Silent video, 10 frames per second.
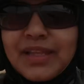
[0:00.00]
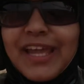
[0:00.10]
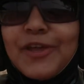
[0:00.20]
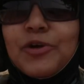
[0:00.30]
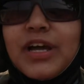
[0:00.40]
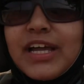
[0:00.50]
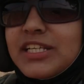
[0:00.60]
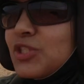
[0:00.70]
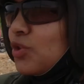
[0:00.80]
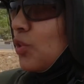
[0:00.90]
Hey you
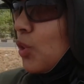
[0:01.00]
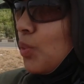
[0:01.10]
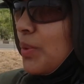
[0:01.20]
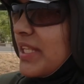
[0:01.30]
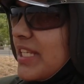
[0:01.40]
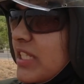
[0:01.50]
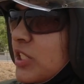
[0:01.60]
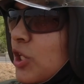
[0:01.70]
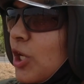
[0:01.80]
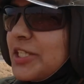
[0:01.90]
guys, so we
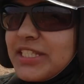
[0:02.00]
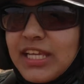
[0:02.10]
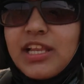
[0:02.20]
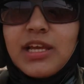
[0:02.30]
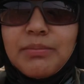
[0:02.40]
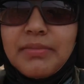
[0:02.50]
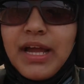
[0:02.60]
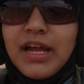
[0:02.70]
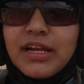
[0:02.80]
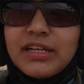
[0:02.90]
just crossed Salem
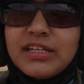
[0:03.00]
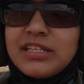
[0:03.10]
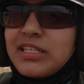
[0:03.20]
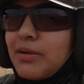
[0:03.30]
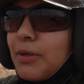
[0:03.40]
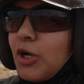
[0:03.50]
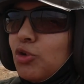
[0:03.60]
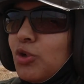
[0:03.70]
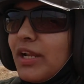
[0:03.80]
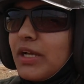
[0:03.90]
and it's
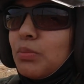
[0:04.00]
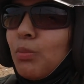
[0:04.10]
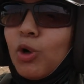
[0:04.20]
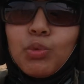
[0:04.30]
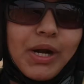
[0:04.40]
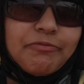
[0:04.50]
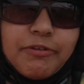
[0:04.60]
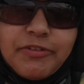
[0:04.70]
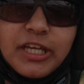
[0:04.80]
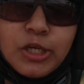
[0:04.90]
about like
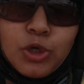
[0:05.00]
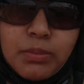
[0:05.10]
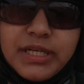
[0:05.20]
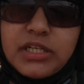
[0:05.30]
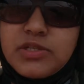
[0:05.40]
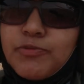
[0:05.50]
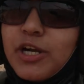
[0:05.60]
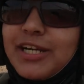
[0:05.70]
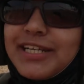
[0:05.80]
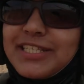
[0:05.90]
150 kilometers
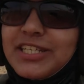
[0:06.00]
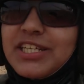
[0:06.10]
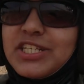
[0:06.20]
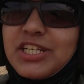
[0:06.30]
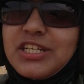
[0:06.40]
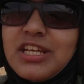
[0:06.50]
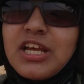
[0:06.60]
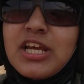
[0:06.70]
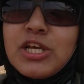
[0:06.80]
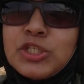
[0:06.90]
for our destination.
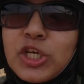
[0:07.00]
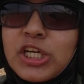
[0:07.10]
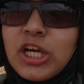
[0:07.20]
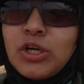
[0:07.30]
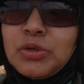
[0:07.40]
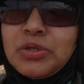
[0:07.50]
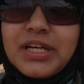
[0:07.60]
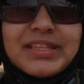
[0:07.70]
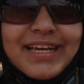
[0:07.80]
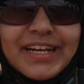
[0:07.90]
So around
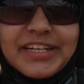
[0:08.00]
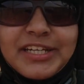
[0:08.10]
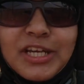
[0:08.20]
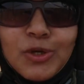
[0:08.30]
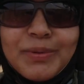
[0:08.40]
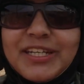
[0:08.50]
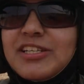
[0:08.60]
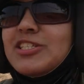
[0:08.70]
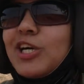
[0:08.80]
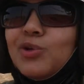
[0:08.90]
300
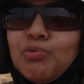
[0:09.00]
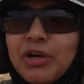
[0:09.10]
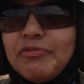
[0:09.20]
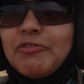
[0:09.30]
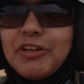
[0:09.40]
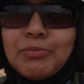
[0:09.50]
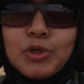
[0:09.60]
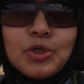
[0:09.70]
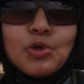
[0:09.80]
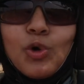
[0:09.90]
kilometers down, 150
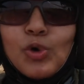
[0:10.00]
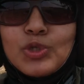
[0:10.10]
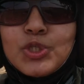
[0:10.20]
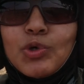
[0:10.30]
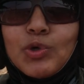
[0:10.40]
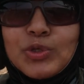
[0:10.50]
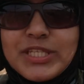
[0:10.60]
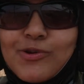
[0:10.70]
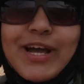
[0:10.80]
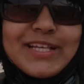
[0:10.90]
more to go. So
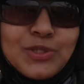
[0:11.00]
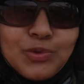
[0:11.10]
see you guys